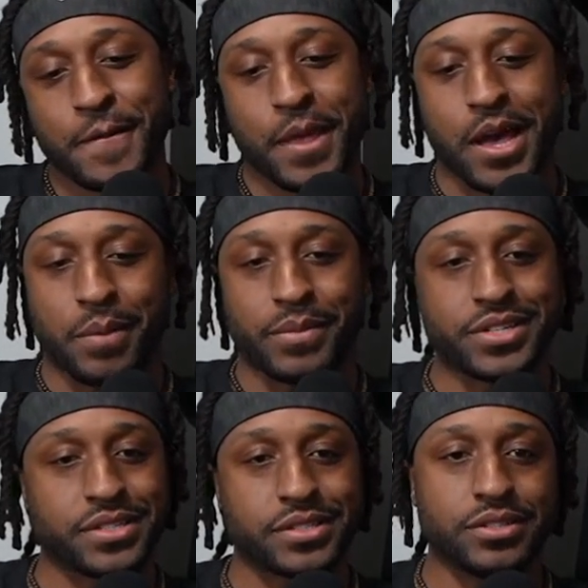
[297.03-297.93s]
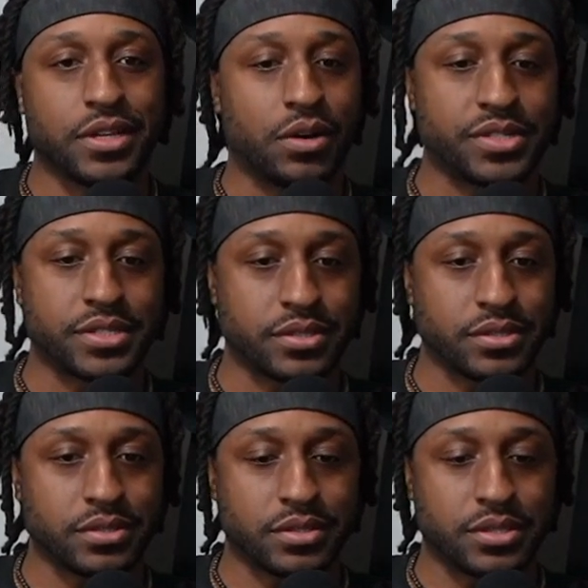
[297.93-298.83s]
and just,
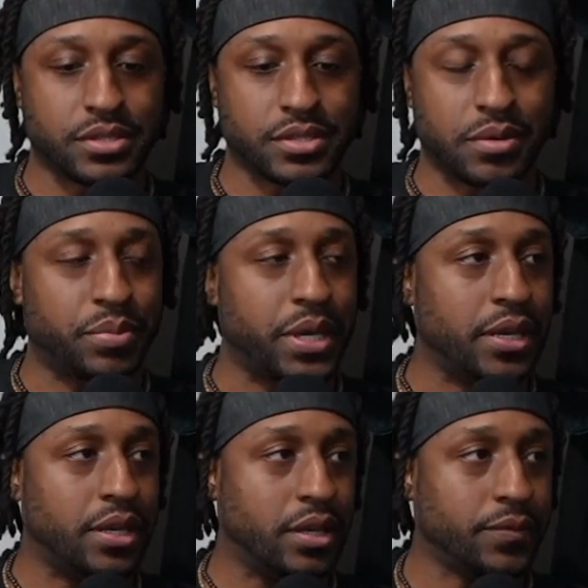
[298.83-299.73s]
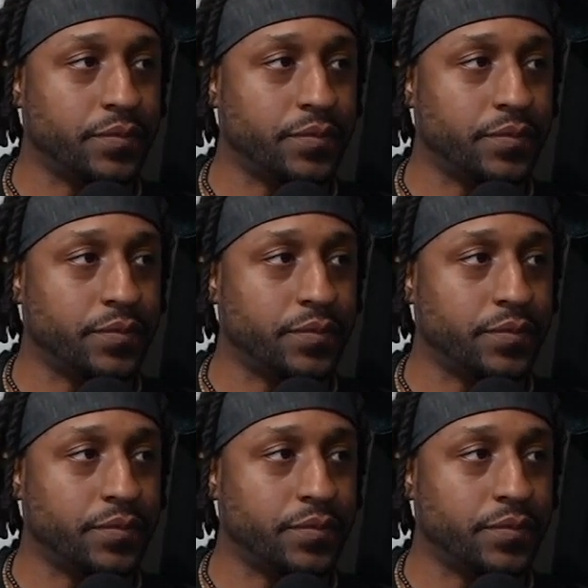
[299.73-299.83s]
just competing.